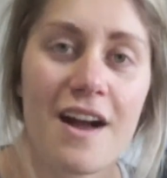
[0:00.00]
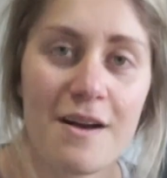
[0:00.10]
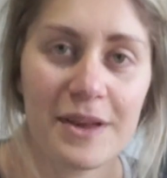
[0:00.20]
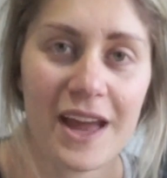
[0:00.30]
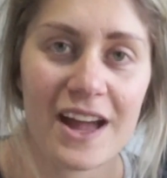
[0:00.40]

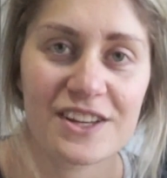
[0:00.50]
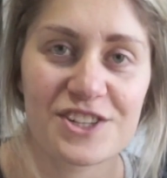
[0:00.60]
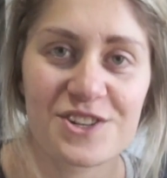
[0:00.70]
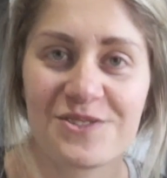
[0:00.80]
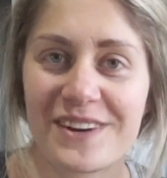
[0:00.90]
coming
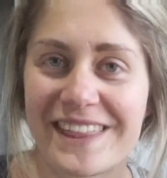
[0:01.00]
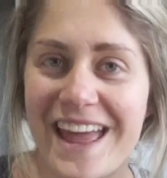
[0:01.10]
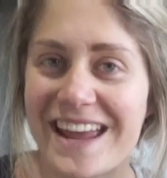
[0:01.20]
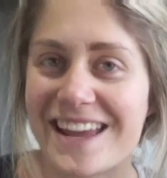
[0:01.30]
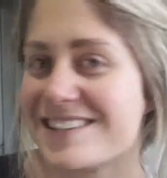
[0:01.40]
at you with
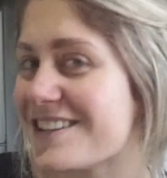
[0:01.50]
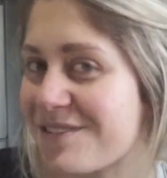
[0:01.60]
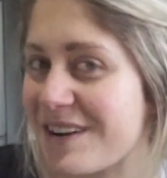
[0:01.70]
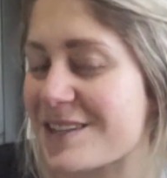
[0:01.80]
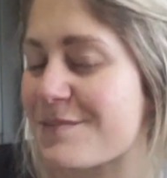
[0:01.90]
a
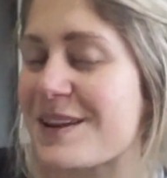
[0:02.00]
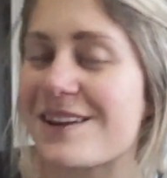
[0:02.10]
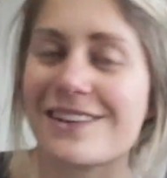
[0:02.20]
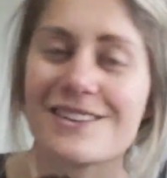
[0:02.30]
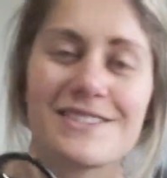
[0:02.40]
dinner
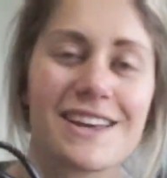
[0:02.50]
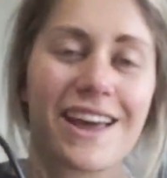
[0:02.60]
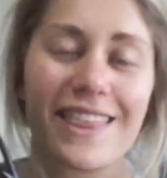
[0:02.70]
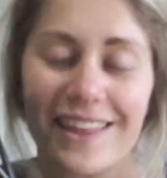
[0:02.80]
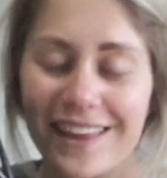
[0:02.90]
recipe
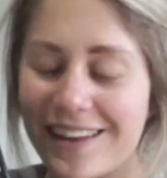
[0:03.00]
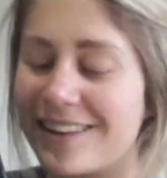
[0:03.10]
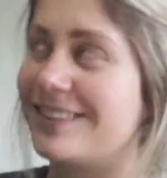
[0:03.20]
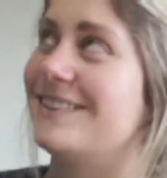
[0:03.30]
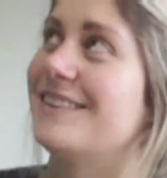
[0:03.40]
using the
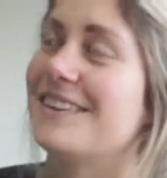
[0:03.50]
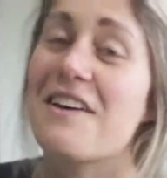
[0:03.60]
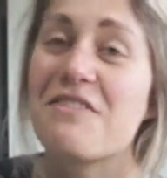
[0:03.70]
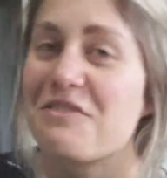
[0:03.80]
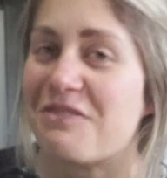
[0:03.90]

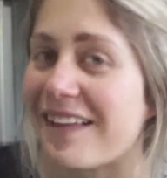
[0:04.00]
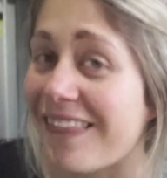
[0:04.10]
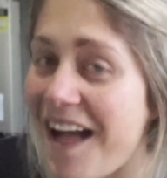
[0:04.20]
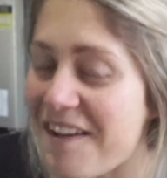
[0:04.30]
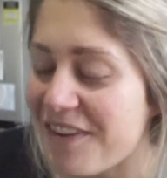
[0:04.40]
love of my
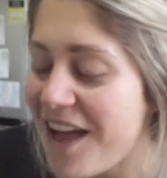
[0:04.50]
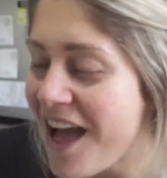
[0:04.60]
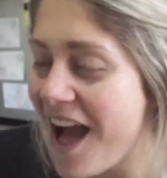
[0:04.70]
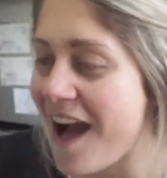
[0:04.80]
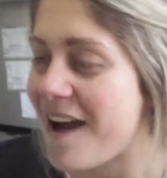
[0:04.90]
life,
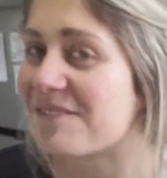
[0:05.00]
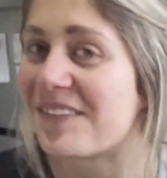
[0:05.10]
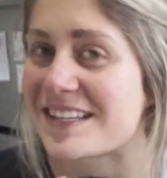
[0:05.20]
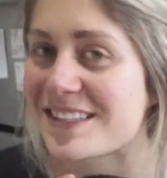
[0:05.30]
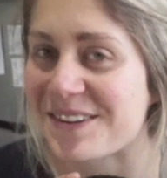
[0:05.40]

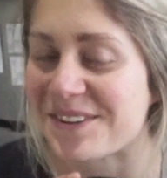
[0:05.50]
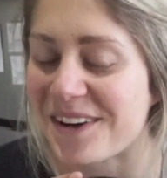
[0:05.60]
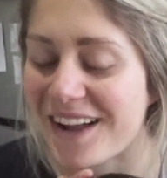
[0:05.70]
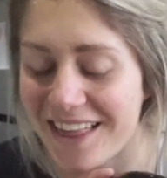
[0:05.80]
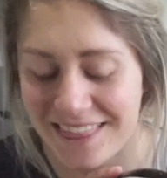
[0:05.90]
my slow
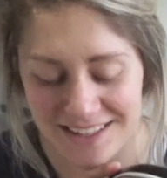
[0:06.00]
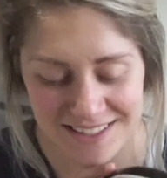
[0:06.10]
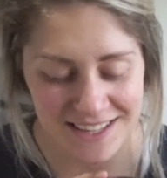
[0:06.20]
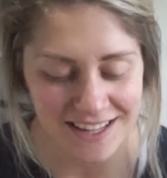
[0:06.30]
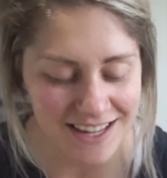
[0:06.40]
cooker.
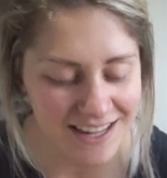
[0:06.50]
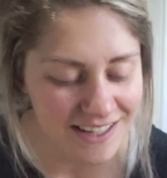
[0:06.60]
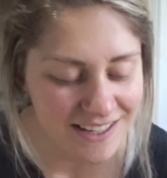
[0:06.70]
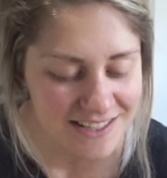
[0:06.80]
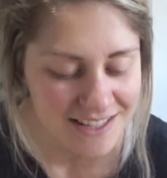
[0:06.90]
This thing
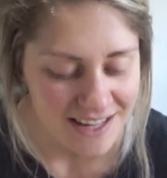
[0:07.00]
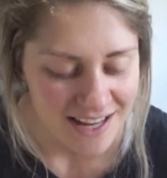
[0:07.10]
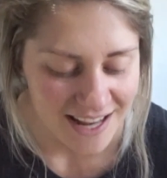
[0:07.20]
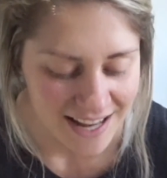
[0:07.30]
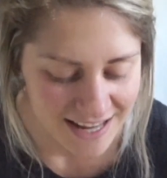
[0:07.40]
is
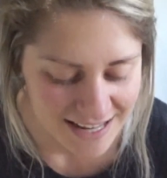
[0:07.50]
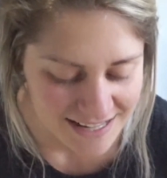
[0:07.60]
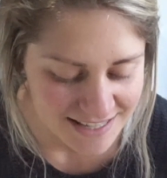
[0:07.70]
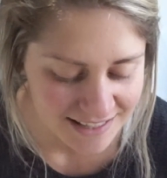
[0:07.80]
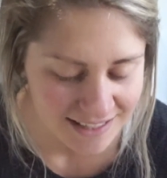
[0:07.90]

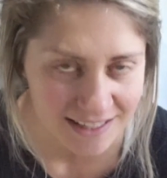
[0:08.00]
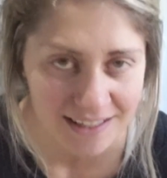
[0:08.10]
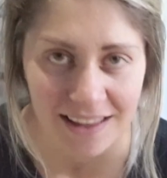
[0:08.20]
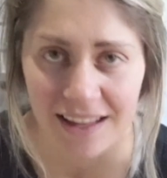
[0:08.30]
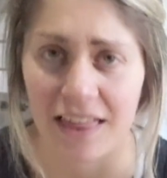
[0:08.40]

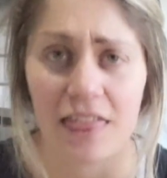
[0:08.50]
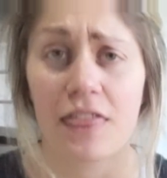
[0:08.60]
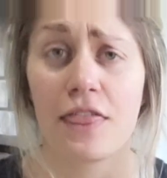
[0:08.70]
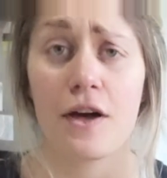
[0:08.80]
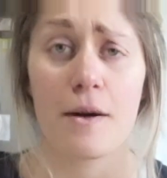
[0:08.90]
easily like
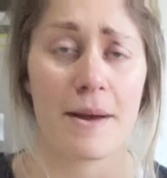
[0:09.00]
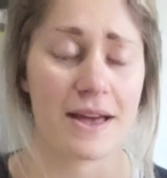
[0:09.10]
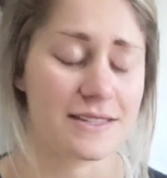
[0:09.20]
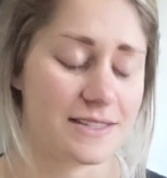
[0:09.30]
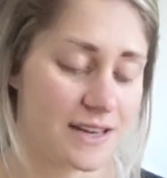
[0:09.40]
the
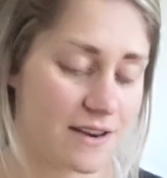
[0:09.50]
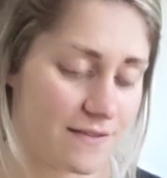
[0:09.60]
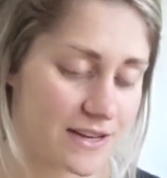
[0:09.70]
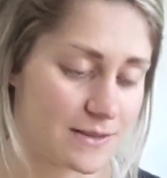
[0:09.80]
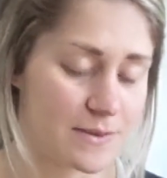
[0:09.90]
best
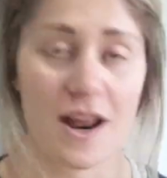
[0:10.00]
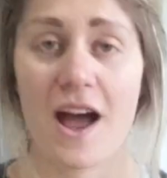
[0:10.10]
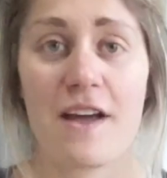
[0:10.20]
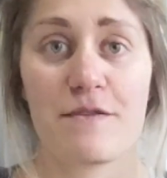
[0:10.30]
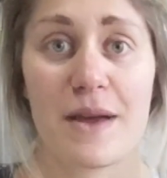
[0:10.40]
investment
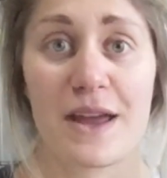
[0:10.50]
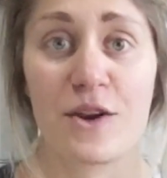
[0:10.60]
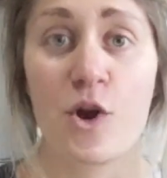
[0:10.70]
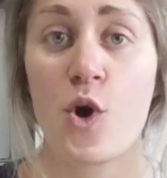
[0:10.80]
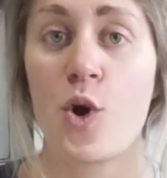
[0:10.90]
I have made